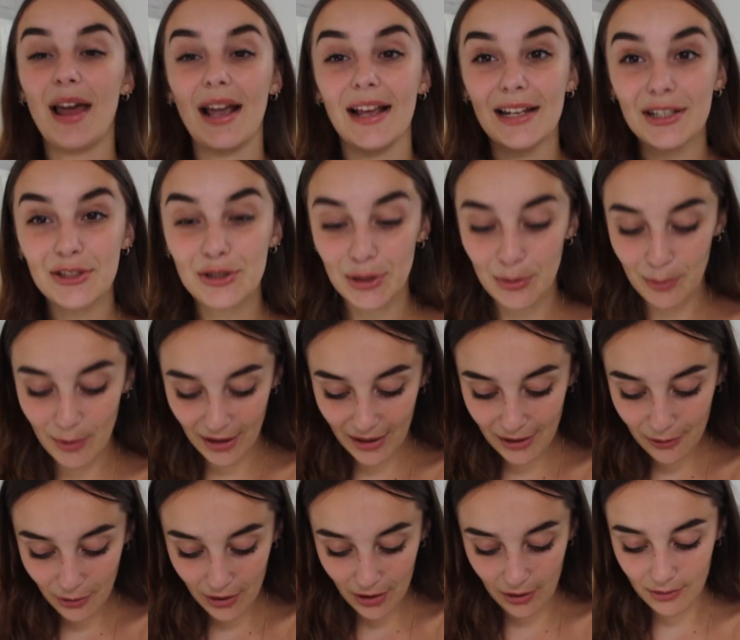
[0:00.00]
Like, literally when
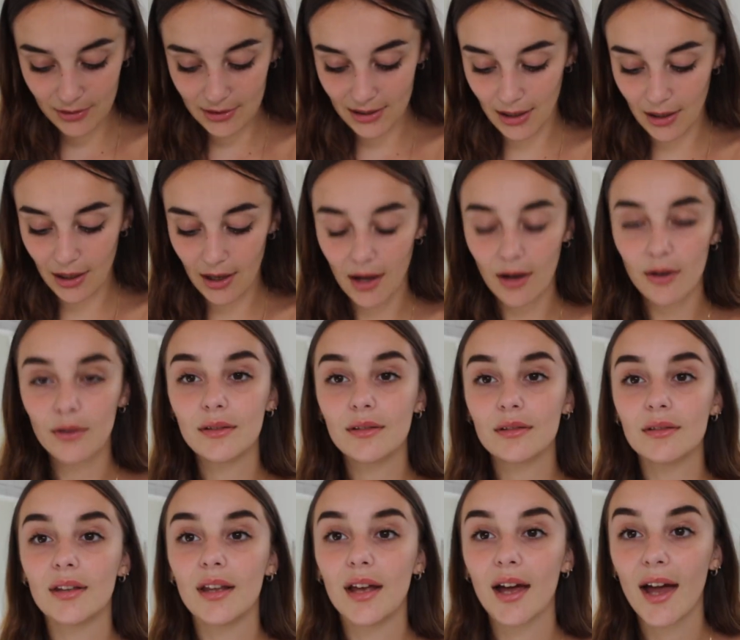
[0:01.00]
I got it, I was like, how
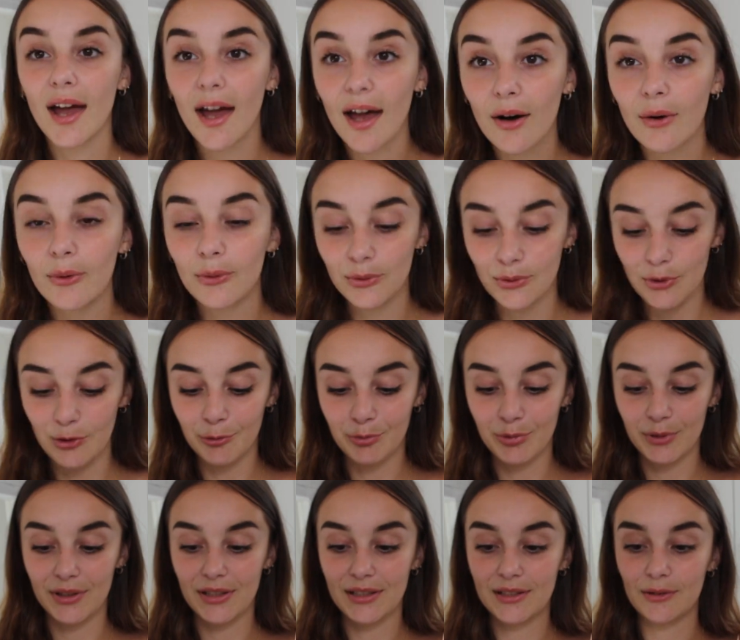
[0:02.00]
the hell do you
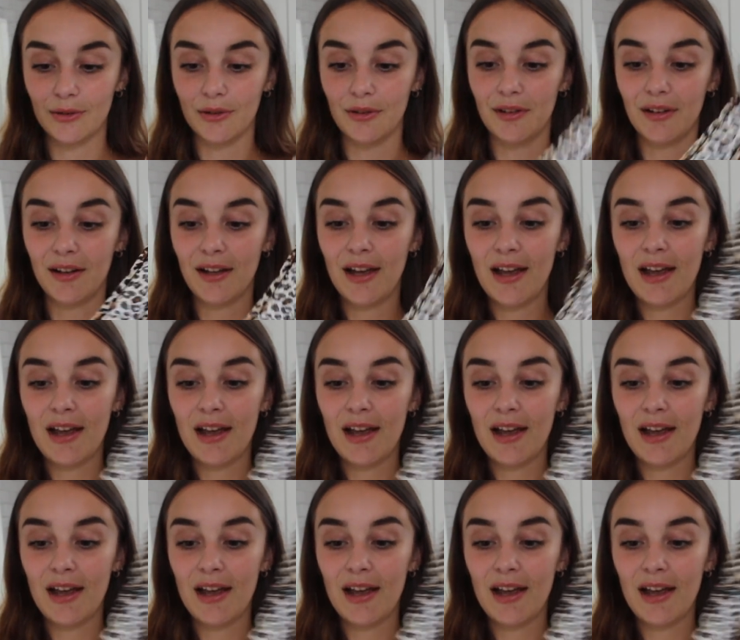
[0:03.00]
put this on?